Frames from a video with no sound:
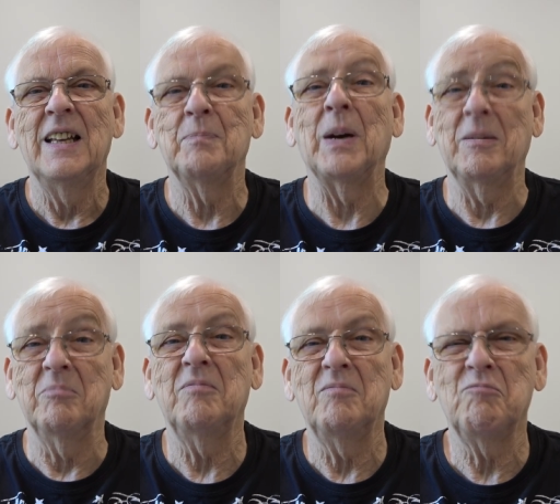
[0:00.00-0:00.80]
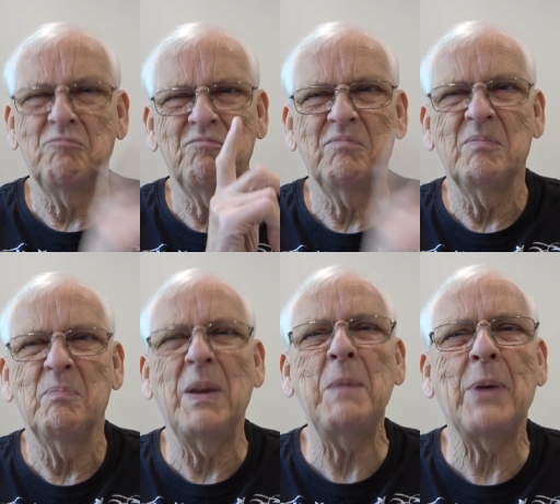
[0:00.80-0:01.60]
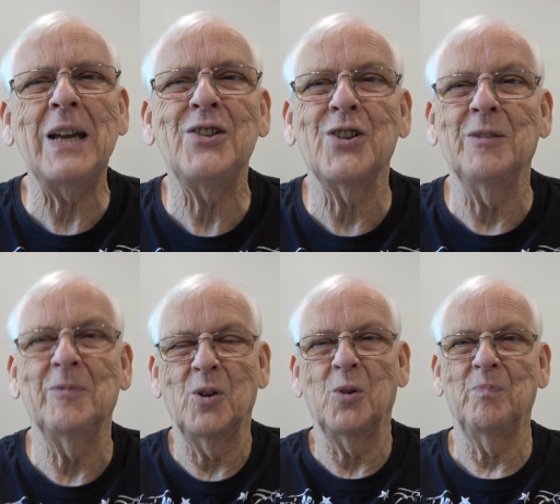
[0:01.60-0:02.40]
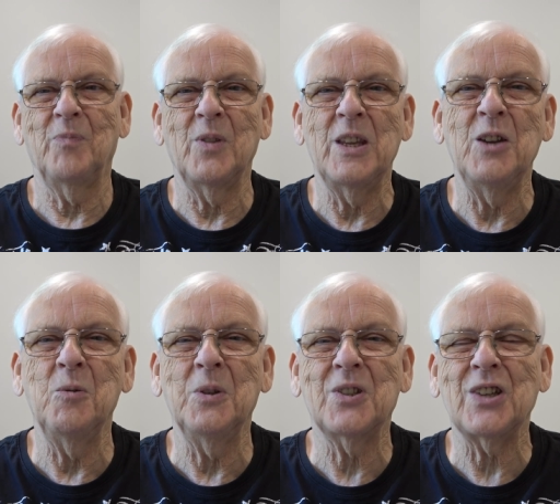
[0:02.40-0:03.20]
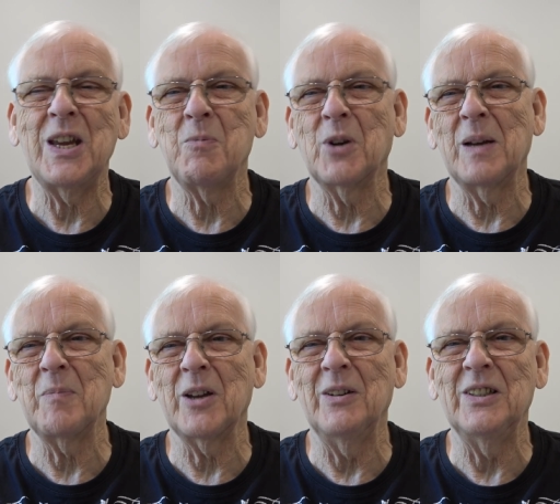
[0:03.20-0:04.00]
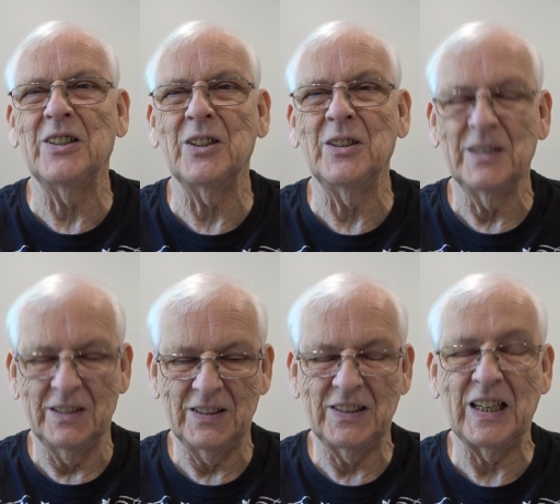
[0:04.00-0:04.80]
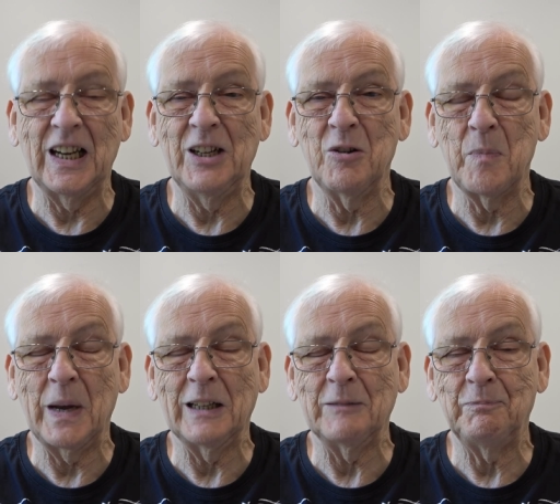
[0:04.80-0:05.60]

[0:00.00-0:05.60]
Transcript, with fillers: But be patient. You will see what I'm going to tell you about.